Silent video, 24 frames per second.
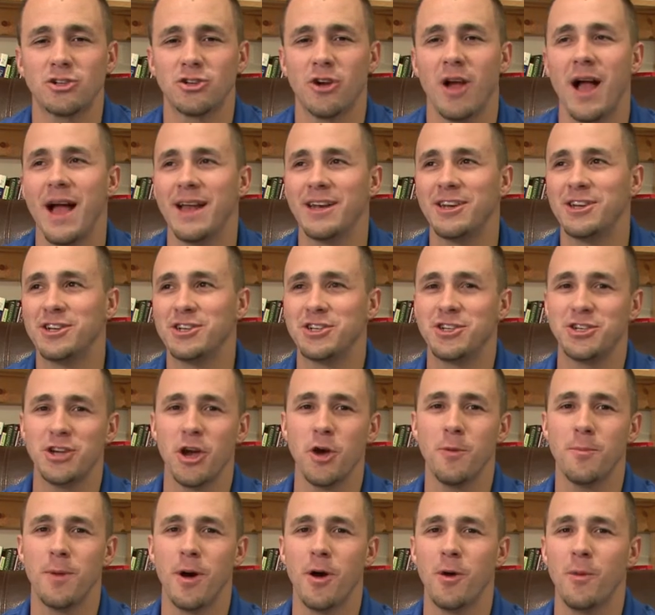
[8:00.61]
trying to
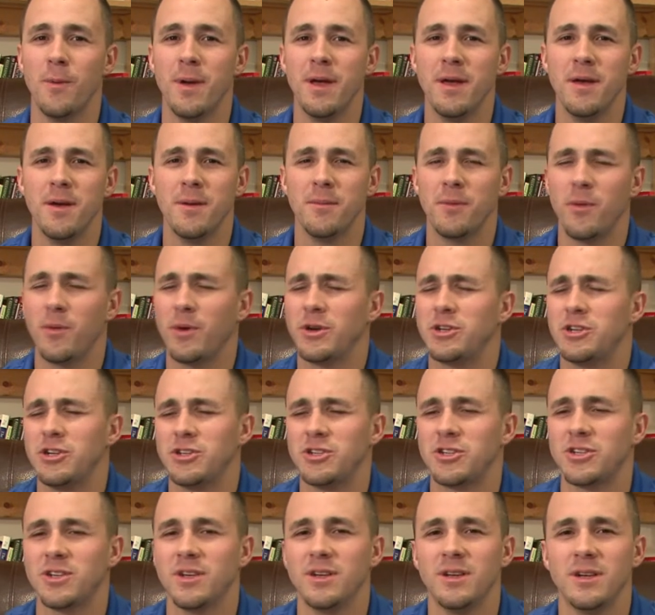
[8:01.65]
showboat, but we're
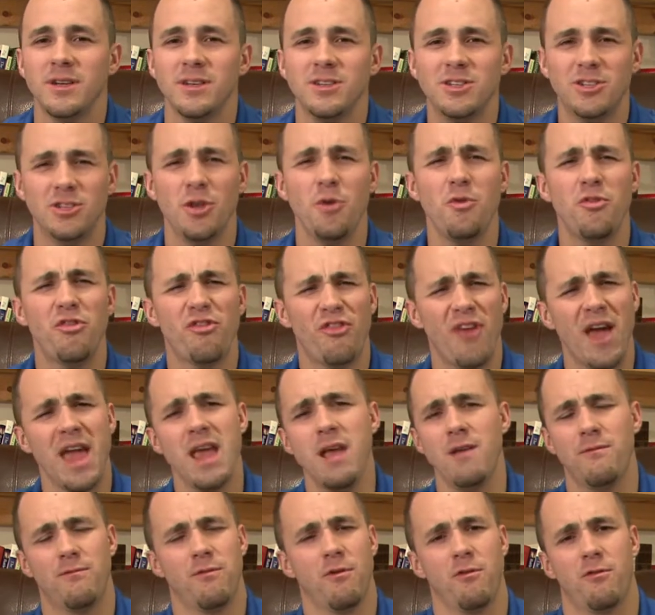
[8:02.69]
just so
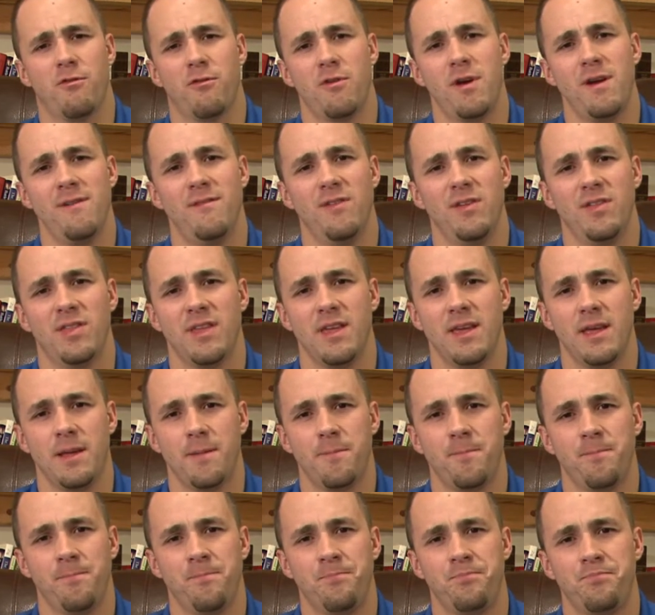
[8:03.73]
thankful for everything.
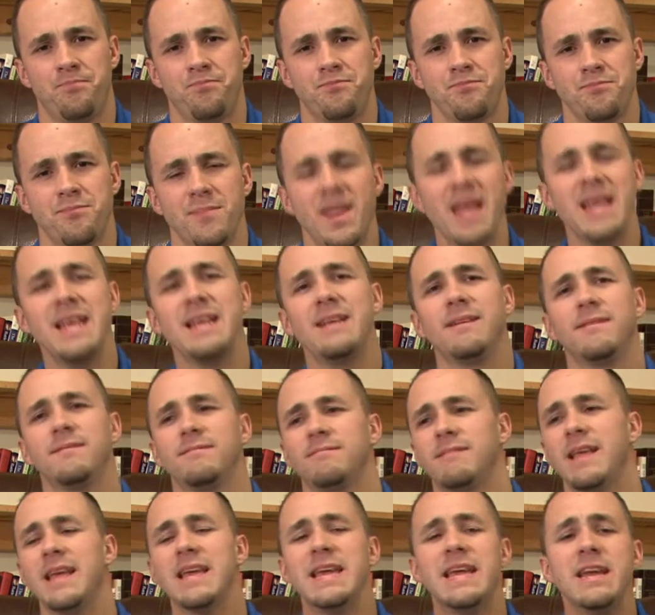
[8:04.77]
They,
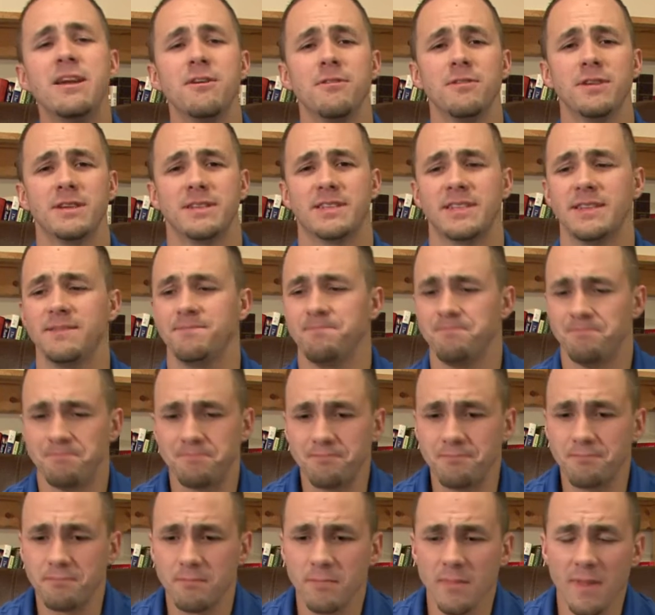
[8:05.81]
they hear us and
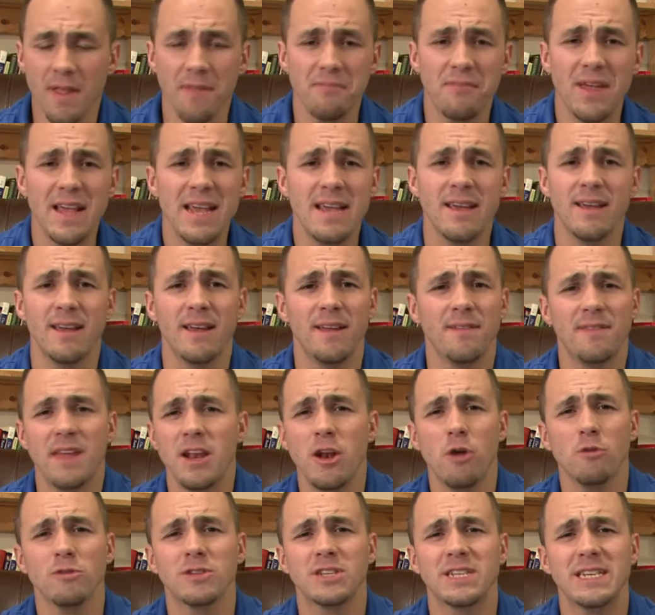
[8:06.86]
they, they
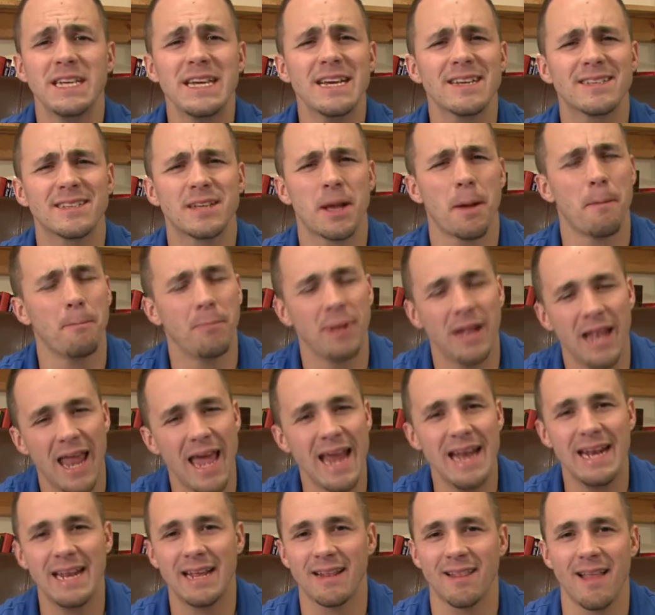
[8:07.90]
don't see us
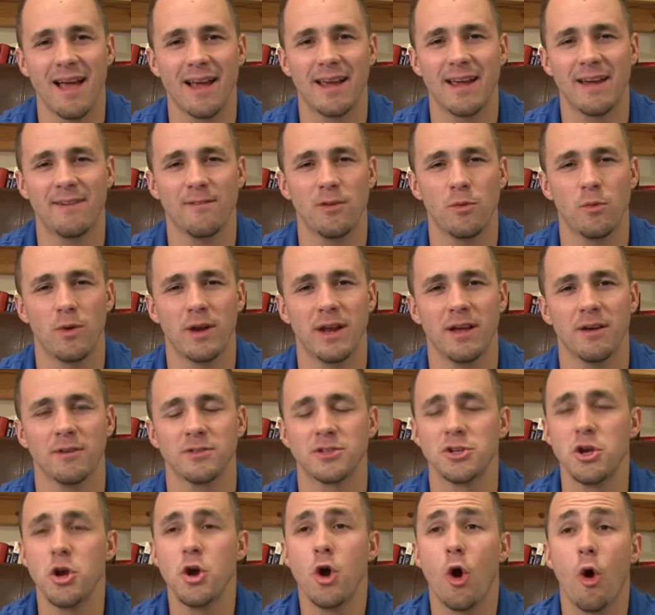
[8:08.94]
complaining like everyone
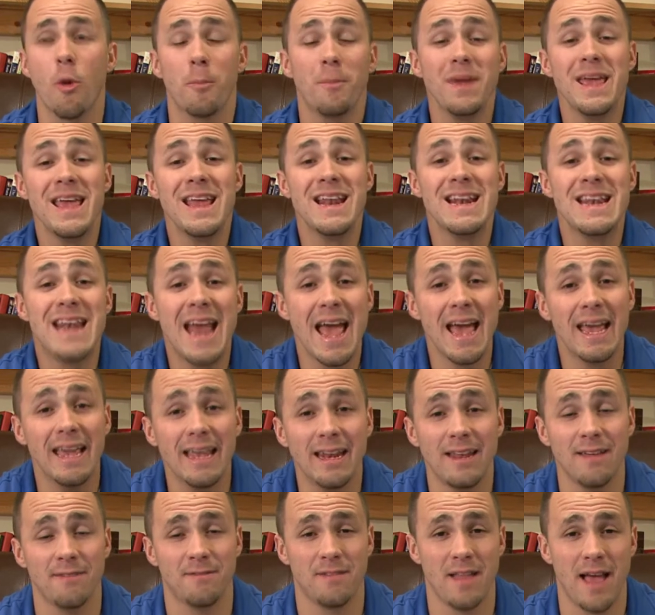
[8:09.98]
else or being
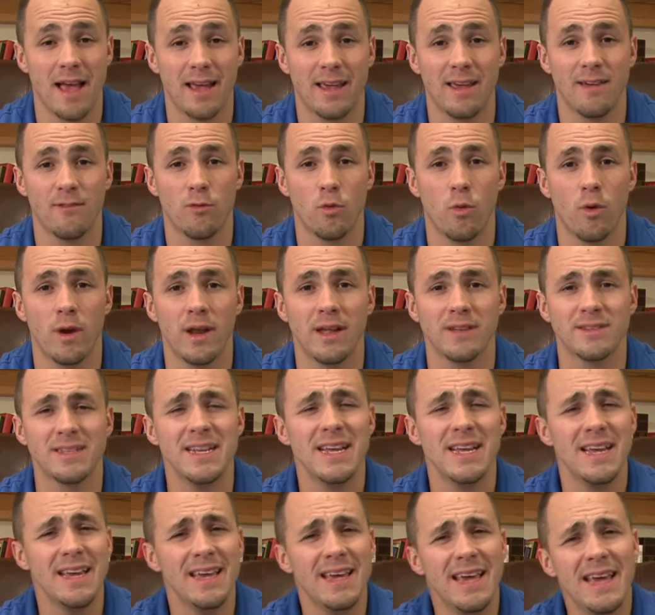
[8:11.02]
negative like everyone else.
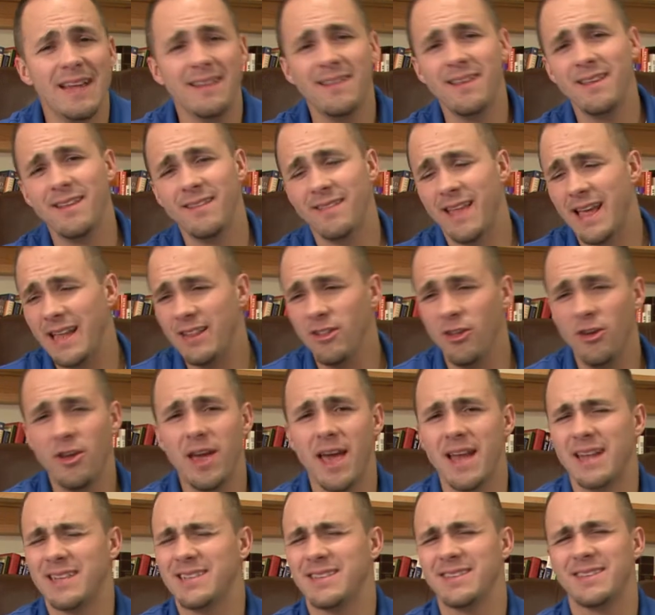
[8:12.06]
And they look
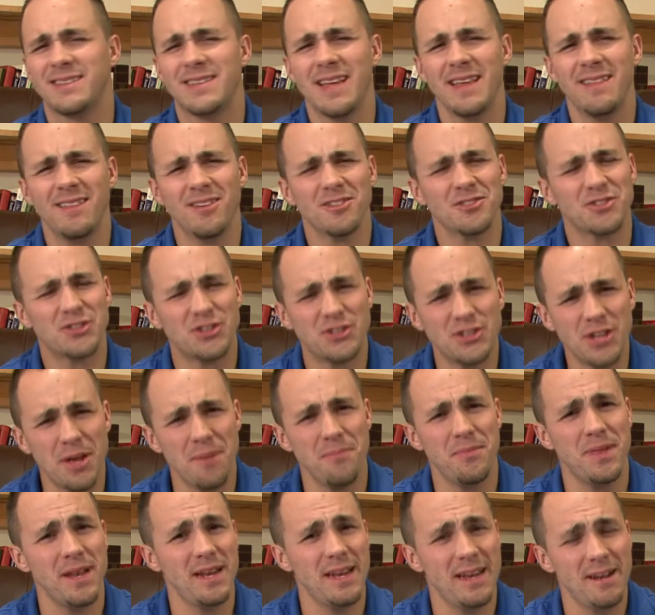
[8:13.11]
at us and say, there's
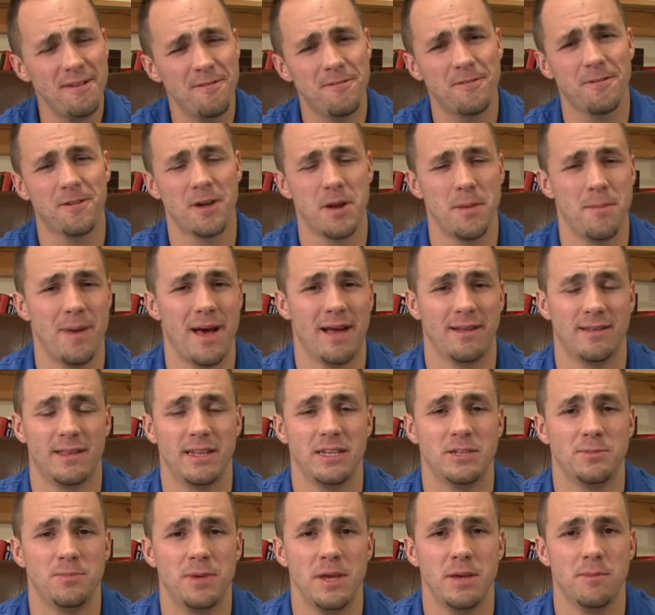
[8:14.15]
something different about
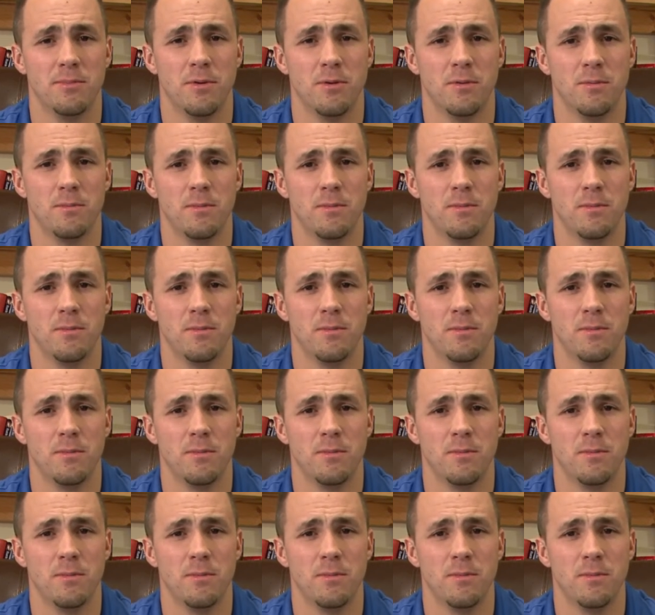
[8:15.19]
these people.